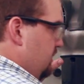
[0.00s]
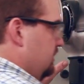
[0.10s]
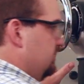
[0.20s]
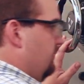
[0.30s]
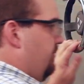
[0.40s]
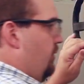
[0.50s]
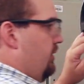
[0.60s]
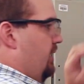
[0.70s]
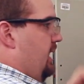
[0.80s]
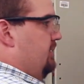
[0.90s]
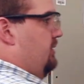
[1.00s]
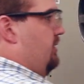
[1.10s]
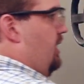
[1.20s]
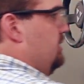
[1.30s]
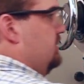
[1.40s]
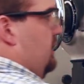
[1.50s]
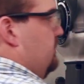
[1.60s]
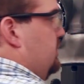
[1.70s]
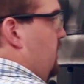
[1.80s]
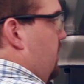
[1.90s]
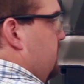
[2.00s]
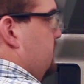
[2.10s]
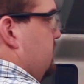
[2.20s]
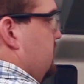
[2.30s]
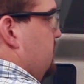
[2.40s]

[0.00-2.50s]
So for that, there are some charts